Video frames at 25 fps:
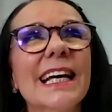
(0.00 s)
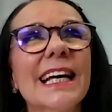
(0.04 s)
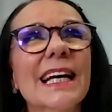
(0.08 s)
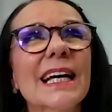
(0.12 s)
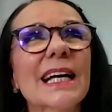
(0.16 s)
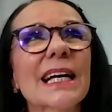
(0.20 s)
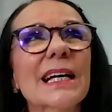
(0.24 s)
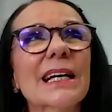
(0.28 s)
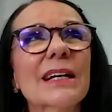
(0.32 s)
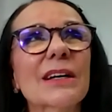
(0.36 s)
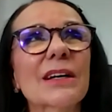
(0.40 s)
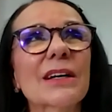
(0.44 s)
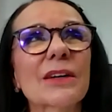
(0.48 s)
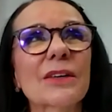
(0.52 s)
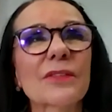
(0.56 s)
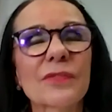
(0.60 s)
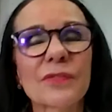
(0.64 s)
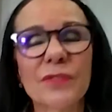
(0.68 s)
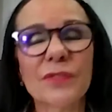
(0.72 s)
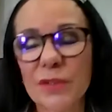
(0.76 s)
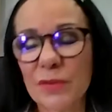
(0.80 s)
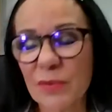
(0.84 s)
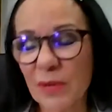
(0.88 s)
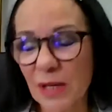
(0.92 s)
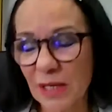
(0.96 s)
uh, a
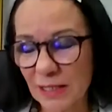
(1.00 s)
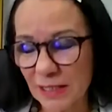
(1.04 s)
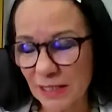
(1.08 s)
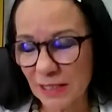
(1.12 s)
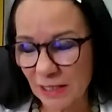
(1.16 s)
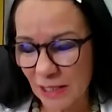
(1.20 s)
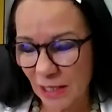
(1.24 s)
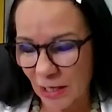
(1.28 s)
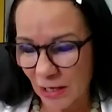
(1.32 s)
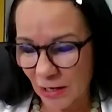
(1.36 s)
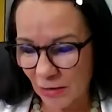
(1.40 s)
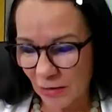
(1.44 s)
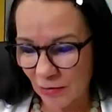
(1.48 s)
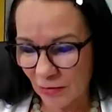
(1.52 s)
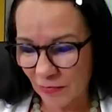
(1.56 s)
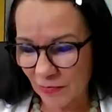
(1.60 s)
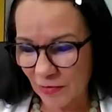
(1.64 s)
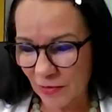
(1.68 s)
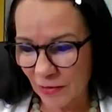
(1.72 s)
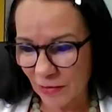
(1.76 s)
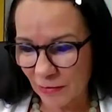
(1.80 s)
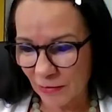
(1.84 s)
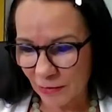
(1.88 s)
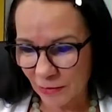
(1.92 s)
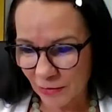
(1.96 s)
few weeks ago
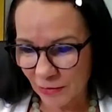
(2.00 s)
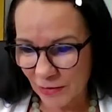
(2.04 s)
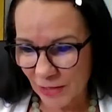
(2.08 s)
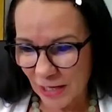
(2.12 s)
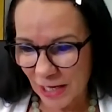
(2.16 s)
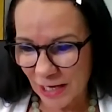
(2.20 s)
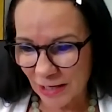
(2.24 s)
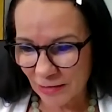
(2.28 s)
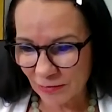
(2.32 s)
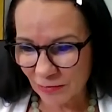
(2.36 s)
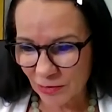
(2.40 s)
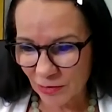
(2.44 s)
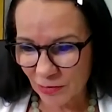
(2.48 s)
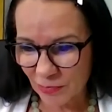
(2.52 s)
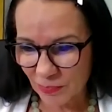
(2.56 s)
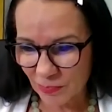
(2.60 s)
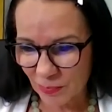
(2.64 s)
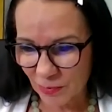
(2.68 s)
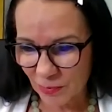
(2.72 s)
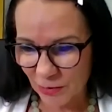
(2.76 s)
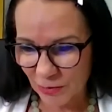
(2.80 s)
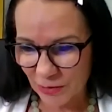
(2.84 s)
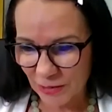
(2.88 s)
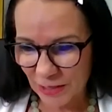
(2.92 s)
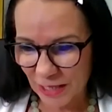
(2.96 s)
of going to the 100th
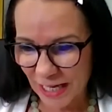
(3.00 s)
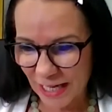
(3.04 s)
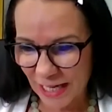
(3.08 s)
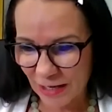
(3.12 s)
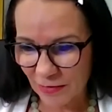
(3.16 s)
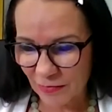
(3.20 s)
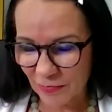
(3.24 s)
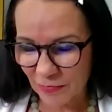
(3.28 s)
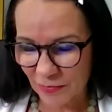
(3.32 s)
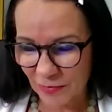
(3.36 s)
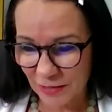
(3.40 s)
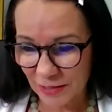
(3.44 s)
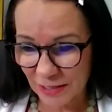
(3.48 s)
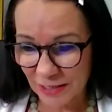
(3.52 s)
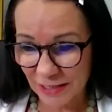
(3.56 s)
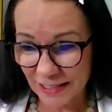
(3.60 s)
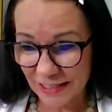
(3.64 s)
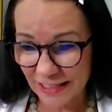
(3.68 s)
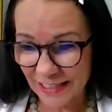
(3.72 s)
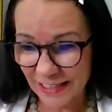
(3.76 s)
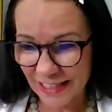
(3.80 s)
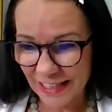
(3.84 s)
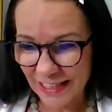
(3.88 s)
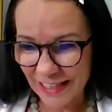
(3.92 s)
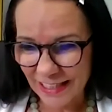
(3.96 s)
birthday of
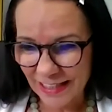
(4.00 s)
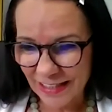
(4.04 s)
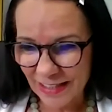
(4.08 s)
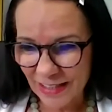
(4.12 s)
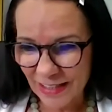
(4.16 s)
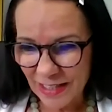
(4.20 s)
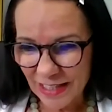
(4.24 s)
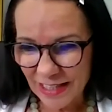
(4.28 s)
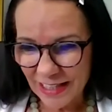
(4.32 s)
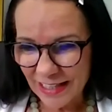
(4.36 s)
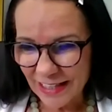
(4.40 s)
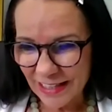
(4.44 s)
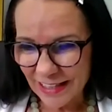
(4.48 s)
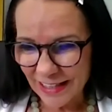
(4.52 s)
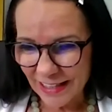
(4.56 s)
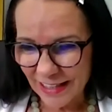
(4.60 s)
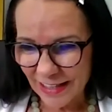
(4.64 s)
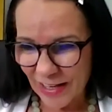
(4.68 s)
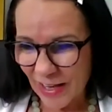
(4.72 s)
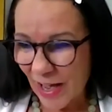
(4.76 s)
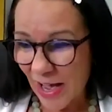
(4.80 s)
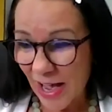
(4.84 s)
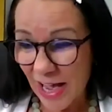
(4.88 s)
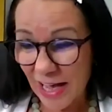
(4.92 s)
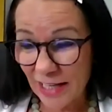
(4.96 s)
this
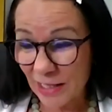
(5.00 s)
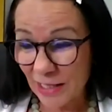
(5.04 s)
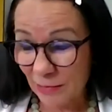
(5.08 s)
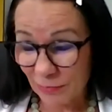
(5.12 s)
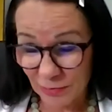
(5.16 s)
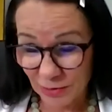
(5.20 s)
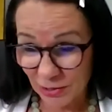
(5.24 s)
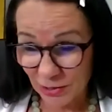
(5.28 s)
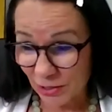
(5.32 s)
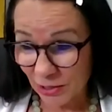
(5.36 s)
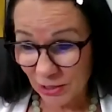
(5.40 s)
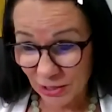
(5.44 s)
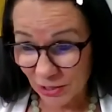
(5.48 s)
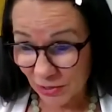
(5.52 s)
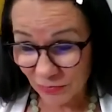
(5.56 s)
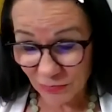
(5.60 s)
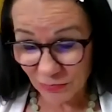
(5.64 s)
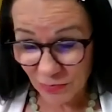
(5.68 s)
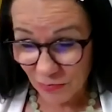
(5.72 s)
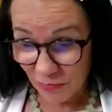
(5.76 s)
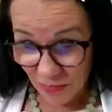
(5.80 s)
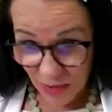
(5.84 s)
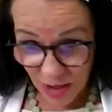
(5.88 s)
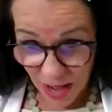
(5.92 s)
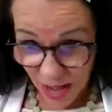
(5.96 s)
guy that was
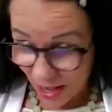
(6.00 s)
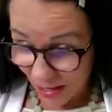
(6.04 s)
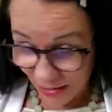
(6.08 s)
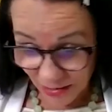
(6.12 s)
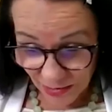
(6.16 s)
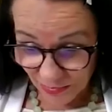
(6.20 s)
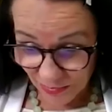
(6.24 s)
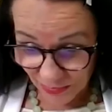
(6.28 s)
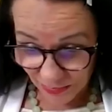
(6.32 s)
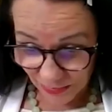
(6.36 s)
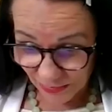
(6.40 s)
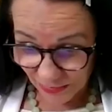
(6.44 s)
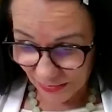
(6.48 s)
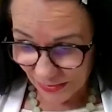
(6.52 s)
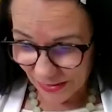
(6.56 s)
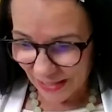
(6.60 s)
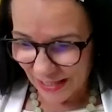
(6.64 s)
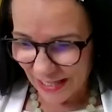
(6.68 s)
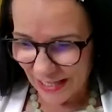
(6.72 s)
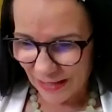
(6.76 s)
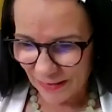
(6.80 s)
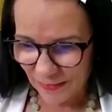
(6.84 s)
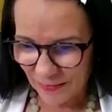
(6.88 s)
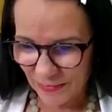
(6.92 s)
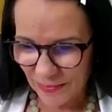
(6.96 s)
just remarkable
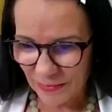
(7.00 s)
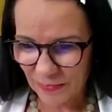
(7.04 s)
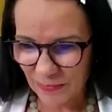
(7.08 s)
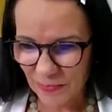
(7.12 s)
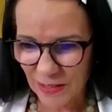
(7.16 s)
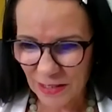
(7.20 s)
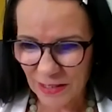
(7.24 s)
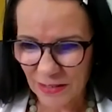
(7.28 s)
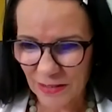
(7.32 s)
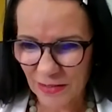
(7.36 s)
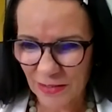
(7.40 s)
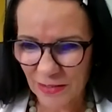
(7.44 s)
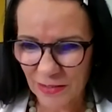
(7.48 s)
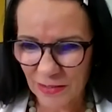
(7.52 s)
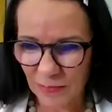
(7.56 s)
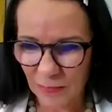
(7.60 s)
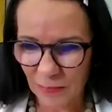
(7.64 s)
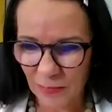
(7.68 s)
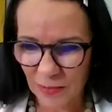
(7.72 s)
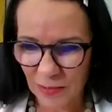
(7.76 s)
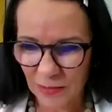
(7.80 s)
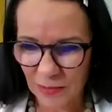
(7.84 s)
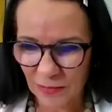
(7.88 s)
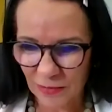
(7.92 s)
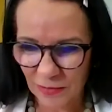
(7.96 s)
um, in one of the
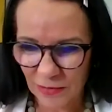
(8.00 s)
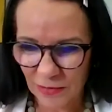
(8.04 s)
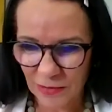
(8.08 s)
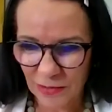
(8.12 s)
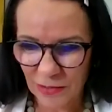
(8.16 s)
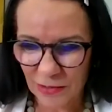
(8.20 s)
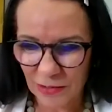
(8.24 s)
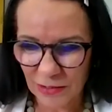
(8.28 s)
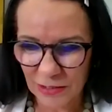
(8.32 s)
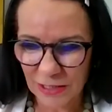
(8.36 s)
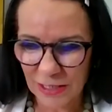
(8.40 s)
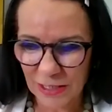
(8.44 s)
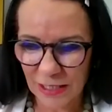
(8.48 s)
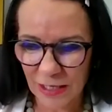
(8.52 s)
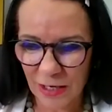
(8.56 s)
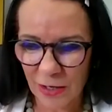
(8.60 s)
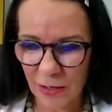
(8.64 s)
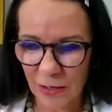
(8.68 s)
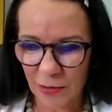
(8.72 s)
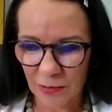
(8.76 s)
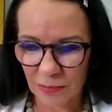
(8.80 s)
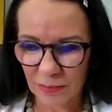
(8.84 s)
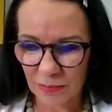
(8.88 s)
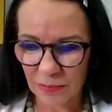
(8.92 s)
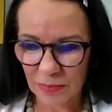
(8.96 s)
one of the nursing
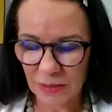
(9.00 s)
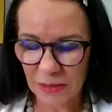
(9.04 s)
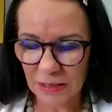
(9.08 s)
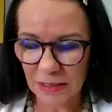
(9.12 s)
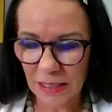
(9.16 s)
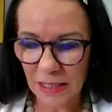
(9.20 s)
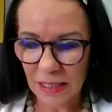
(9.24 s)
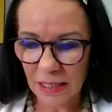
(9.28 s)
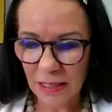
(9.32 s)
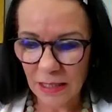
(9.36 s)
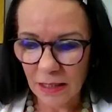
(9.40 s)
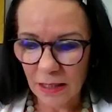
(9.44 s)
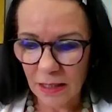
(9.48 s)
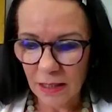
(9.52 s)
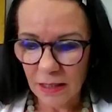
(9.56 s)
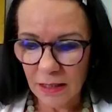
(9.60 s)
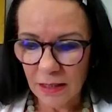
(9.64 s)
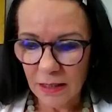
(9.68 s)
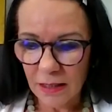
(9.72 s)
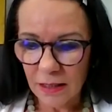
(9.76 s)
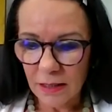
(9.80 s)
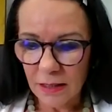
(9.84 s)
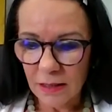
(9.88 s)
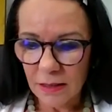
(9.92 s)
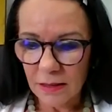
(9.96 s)
homes.
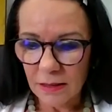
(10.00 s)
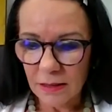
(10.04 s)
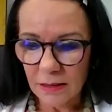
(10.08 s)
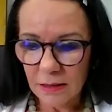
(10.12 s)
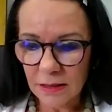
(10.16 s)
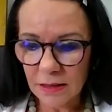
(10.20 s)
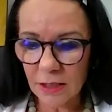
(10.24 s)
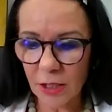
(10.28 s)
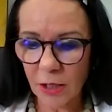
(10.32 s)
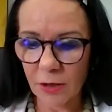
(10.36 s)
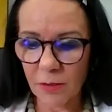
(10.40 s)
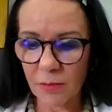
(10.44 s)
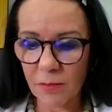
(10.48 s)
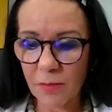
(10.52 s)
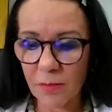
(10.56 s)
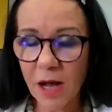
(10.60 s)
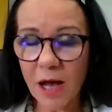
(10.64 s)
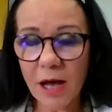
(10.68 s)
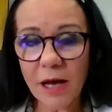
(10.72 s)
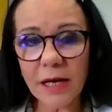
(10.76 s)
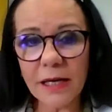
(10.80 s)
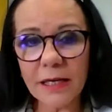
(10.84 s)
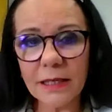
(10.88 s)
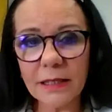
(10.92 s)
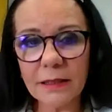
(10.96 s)
So
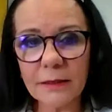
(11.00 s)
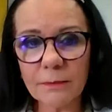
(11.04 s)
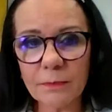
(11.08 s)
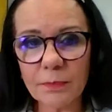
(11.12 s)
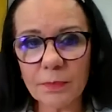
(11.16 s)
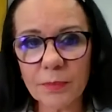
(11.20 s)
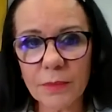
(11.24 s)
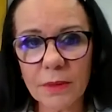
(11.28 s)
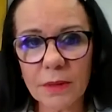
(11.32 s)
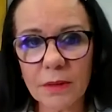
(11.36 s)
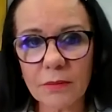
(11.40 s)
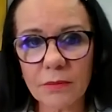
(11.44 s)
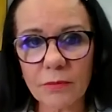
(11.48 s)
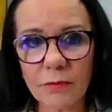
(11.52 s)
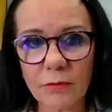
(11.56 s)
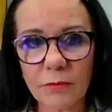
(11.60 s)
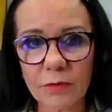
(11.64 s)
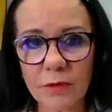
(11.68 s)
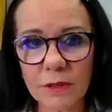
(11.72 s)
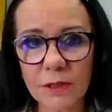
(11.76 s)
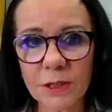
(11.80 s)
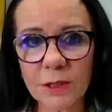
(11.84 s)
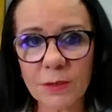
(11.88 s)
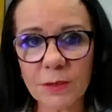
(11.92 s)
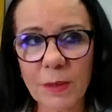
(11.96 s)
my
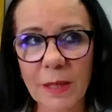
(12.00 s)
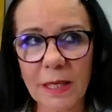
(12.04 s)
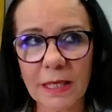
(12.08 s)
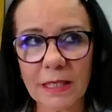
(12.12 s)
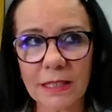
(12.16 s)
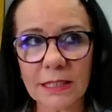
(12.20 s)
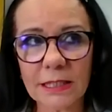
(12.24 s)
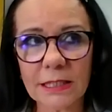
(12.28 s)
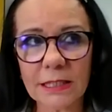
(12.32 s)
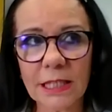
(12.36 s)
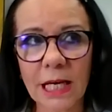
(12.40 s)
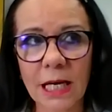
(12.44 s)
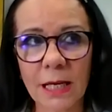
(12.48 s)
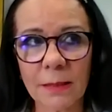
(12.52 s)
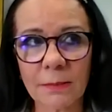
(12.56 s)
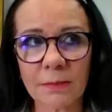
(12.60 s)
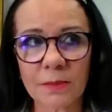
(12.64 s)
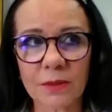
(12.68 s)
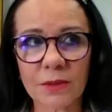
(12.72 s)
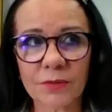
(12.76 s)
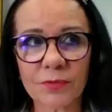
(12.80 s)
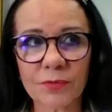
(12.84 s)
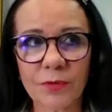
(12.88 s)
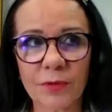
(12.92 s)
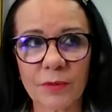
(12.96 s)
respect
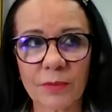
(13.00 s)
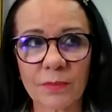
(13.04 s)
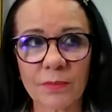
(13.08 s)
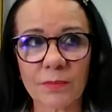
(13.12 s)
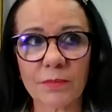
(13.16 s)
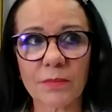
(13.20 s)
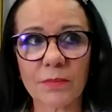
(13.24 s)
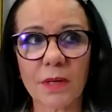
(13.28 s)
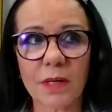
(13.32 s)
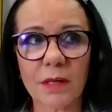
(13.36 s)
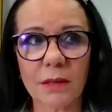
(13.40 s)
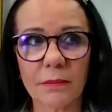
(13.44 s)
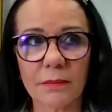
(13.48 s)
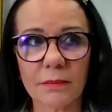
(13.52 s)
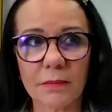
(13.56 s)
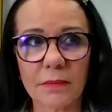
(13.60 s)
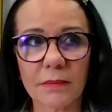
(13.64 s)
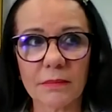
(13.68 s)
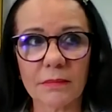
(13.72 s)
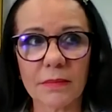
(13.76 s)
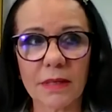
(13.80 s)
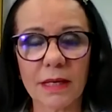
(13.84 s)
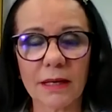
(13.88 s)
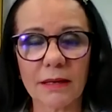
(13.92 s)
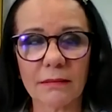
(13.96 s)
comes from
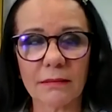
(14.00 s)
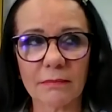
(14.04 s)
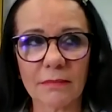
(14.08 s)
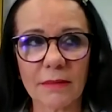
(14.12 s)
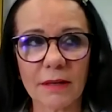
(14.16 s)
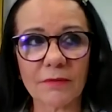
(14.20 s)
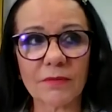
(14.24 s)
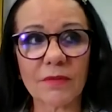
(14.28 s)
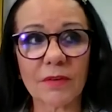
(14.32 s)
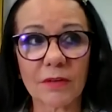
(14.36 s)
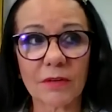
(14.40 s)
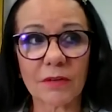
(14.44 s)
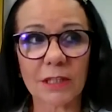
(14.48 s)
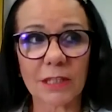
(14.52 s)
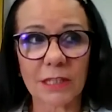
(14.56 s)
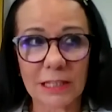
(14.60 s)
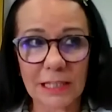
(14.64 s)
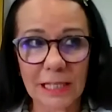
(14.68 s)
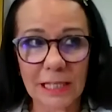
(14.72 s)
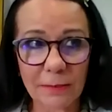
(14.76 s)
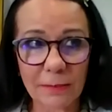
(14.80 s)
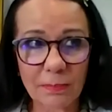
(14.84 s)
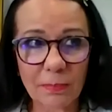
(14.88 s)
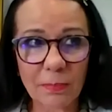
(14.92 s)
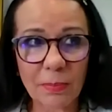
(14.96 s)
a very
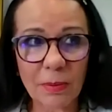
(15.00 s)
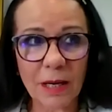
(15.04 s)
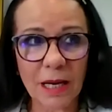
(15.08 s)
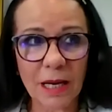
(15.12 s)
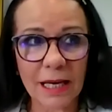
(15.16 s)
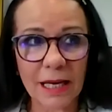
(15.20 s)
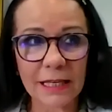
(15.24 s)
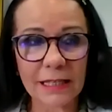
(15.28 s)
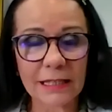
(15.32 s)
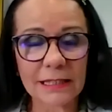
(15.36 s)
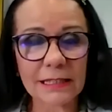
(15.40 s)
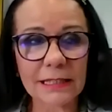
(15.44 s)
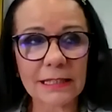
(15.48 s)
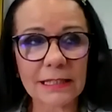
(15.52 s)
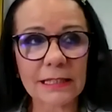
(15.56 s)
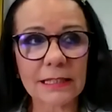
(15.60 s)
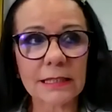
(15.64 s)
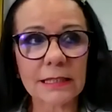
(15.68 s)
deep place.